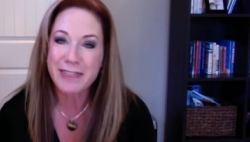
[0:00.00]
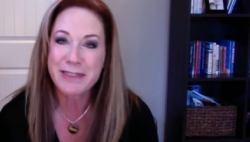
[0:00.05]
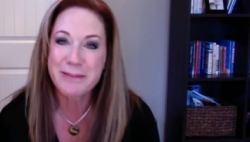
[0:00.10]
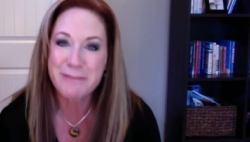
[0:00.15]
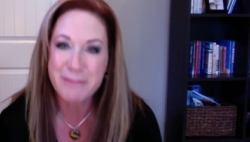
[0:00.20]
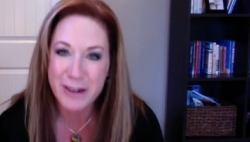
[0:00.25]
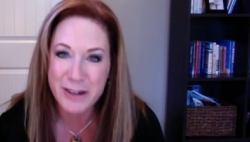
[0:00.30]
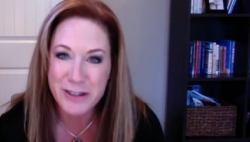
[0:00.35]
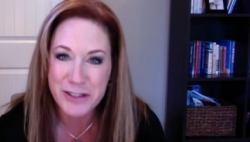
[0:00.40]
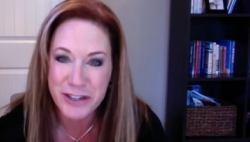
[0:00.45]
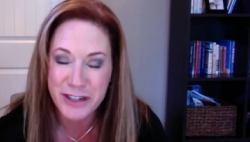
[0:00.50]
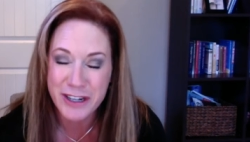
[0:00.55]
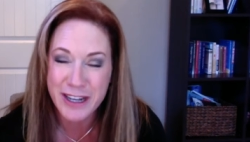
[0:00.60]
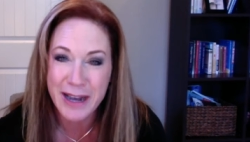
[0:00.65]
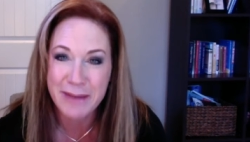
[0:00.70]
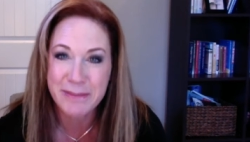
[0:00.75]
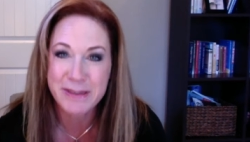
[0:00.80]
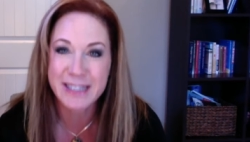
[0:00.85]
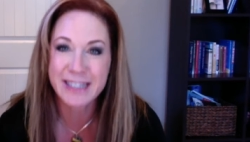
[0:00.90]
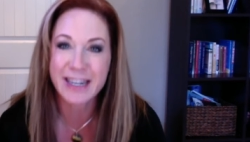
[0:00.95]
the merger
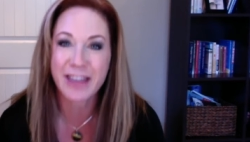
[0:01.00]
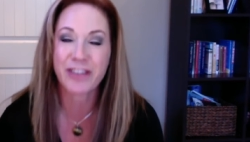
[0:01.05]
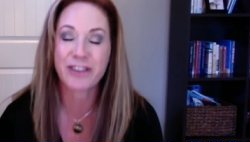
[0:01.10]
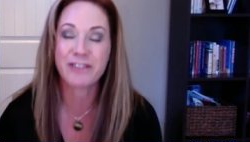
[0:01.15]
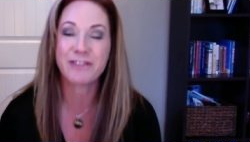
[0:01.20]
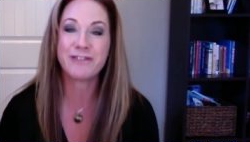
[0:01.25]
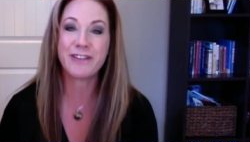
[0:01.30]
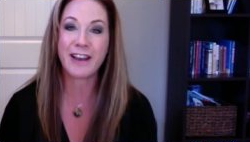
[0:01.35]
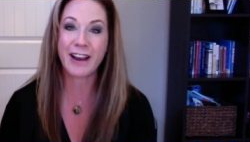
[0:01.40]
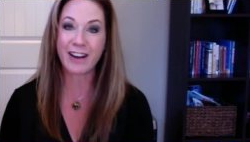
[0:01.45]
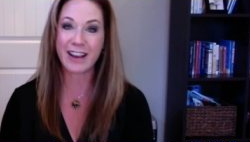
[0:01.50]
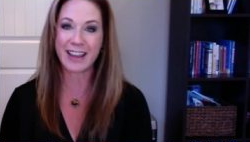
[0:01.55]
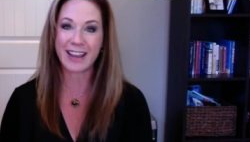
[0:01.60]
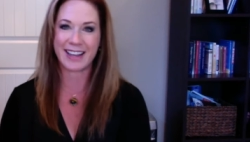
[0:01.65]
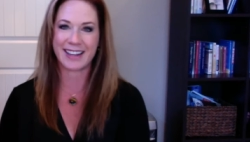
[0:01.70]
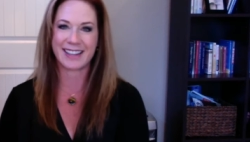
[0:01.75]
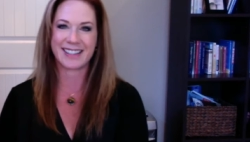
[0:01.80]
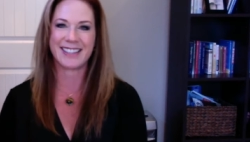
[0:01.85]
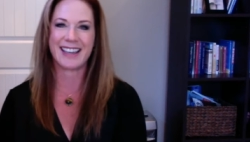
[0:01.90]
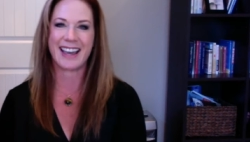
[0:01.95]
comes another very
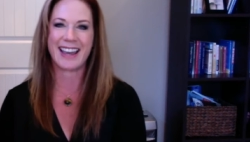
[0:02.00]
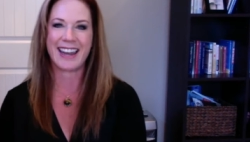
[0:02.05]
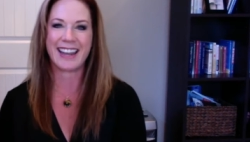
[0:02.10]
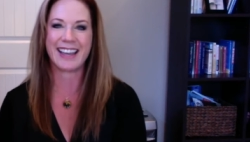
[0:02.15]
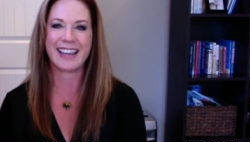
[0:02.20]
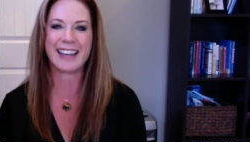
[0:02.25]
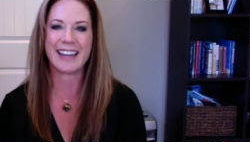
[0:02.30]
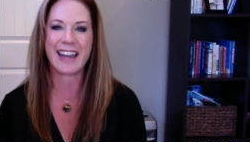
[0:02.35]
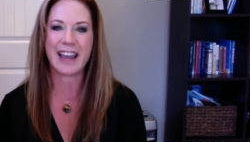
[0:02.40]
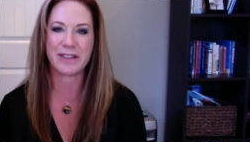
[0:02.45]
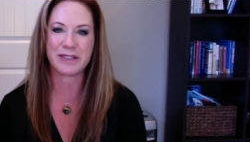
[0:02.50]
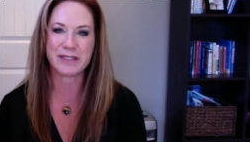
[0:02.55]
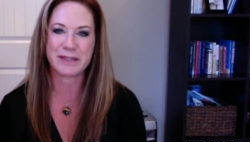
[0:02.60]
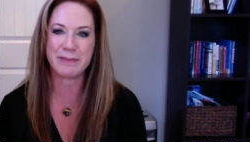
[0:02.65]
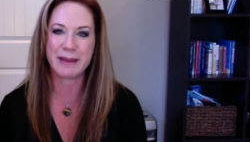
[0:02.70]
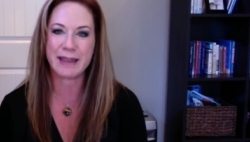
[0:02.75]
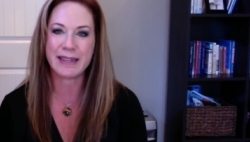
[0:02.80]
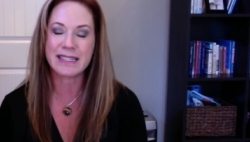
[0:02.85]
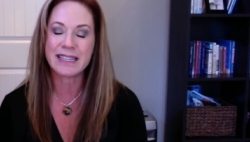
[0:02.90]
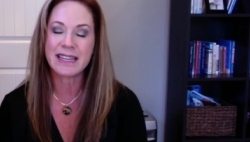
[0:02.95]
exciting
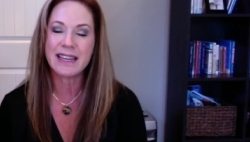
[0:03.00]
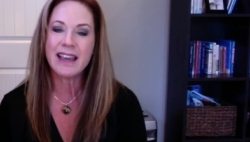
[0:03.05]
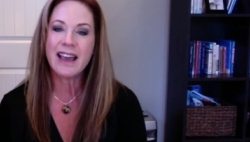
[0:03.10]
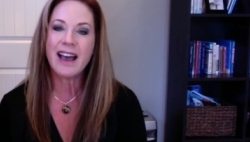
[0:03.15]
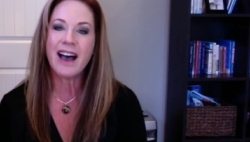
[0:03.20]
announcement.